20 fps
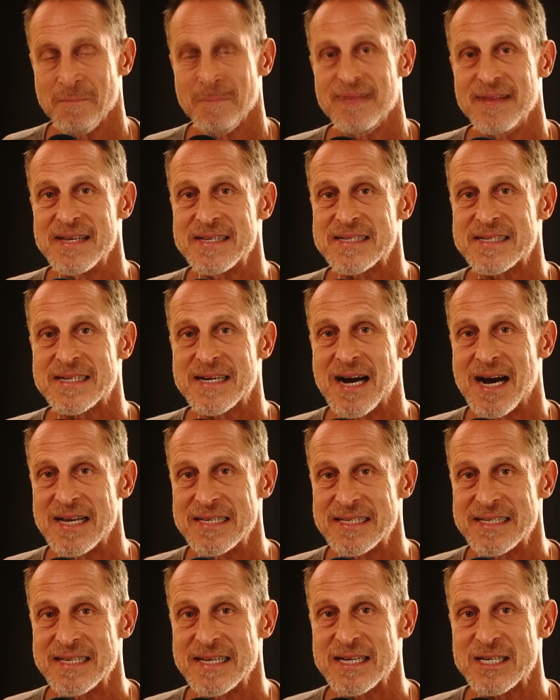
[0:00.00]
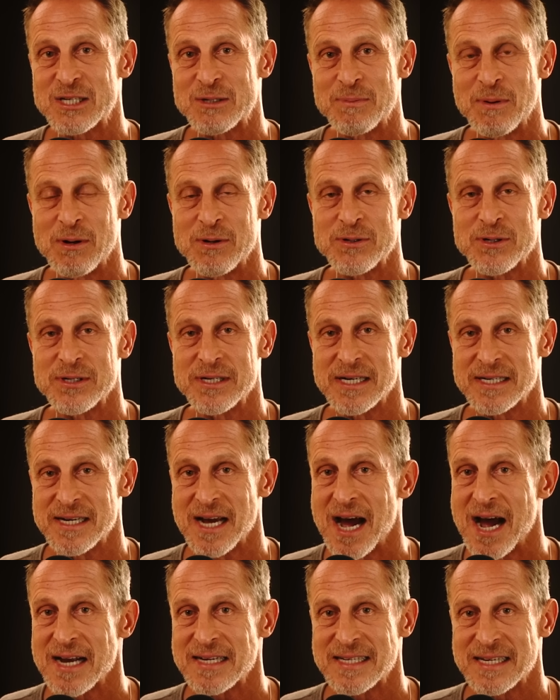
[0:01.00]
This constant exposure to
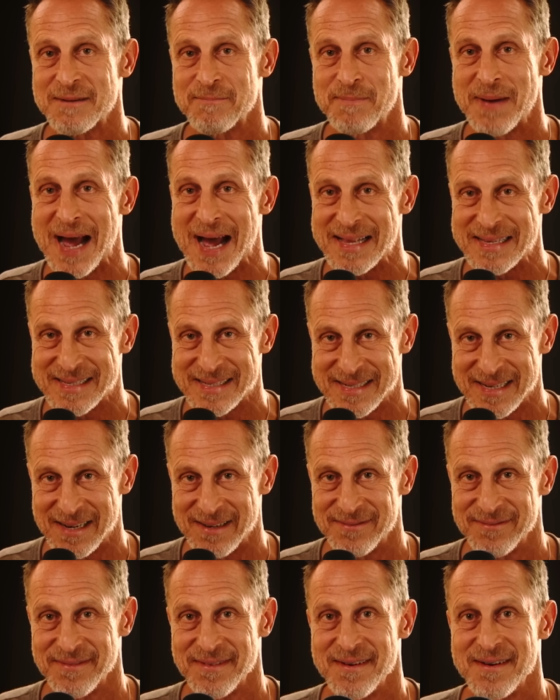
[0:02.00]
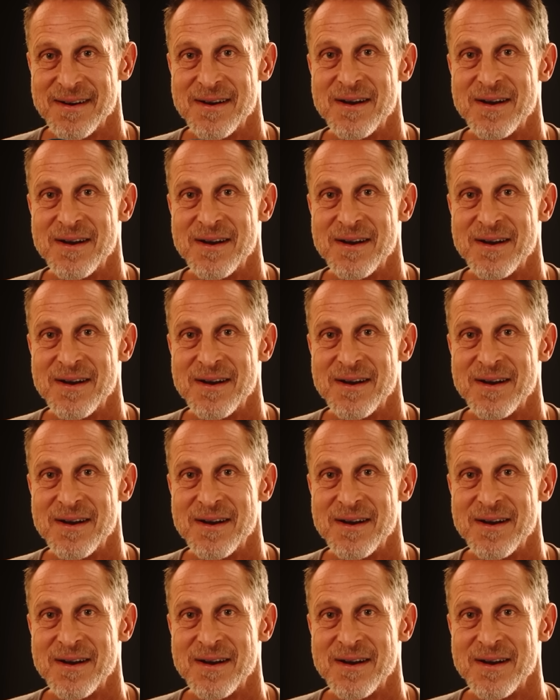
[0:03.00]
toxic bad stuff